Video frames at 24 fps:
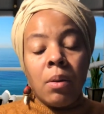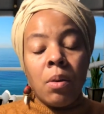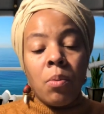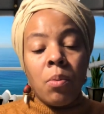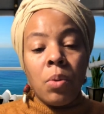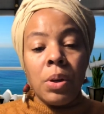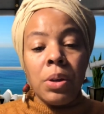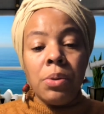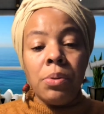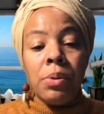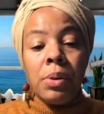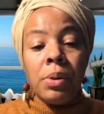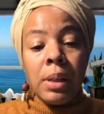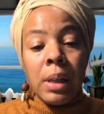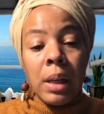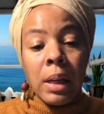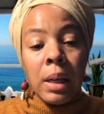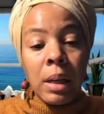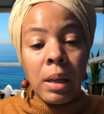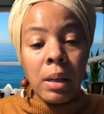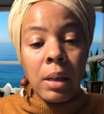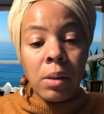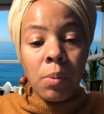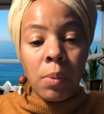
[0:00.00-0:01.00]
what you
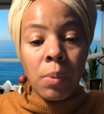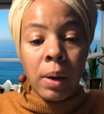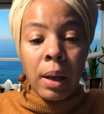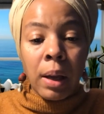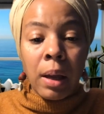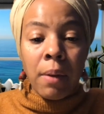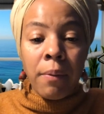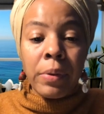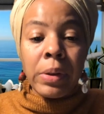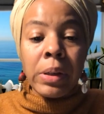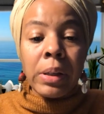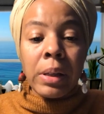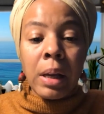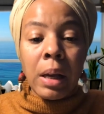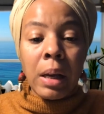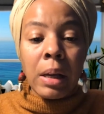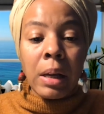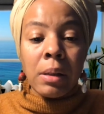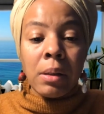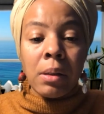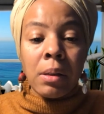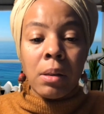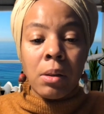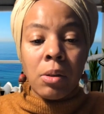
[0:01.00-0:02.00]
see is what I
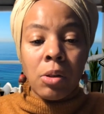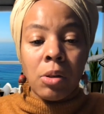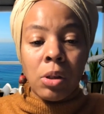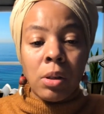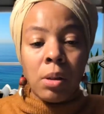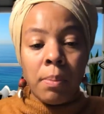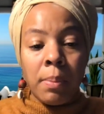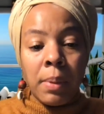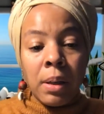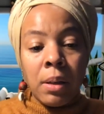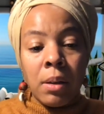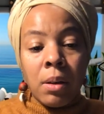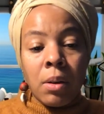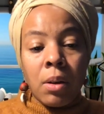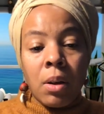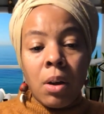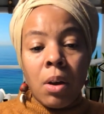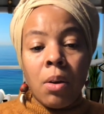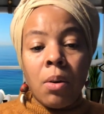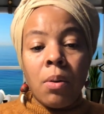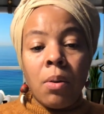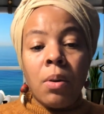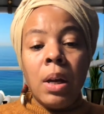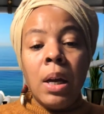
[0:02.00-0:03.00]
emphasized just a minute
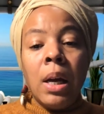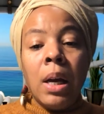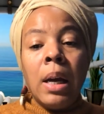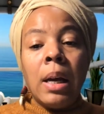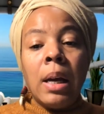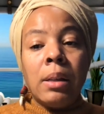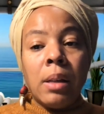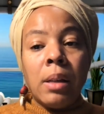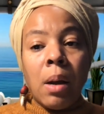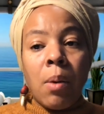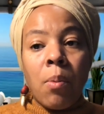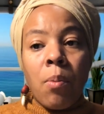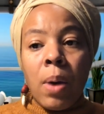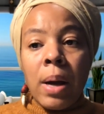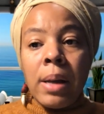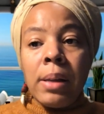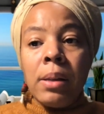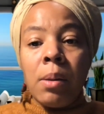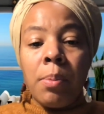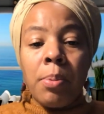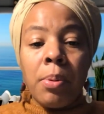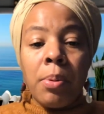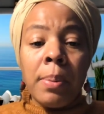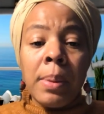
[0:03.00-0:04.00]
ago, is that white
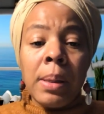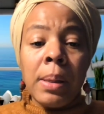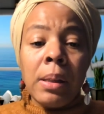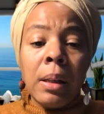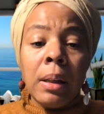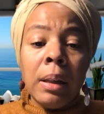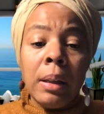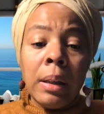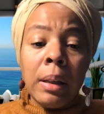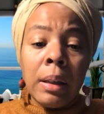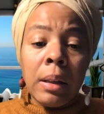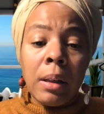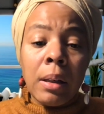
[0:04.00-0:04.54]
supremacy